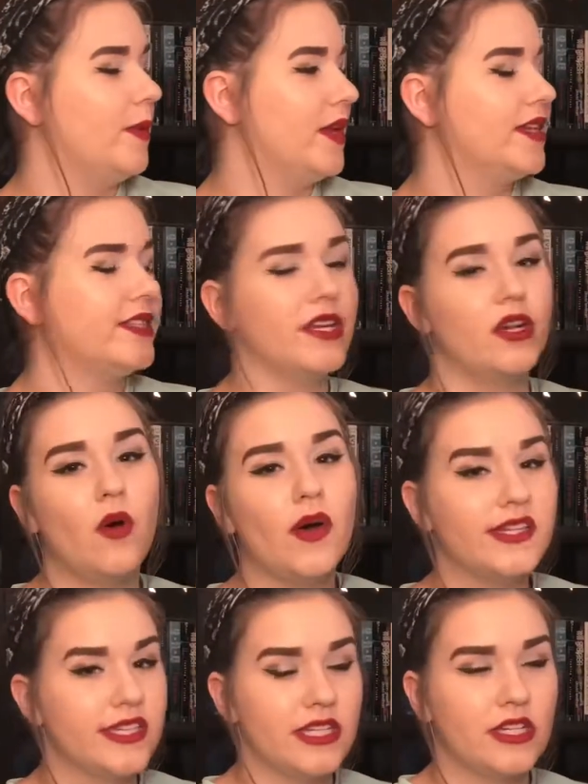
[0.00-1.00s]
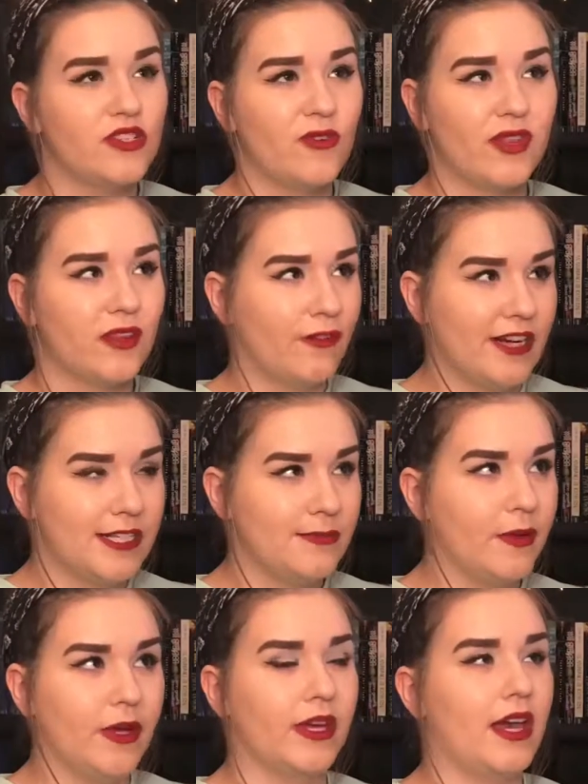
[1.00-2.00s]
because I know I did enjoy the first
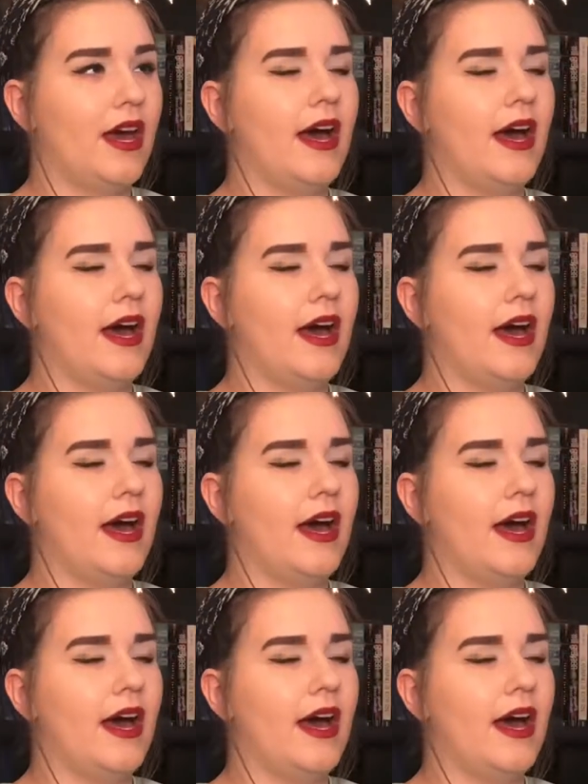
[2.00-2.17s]
book.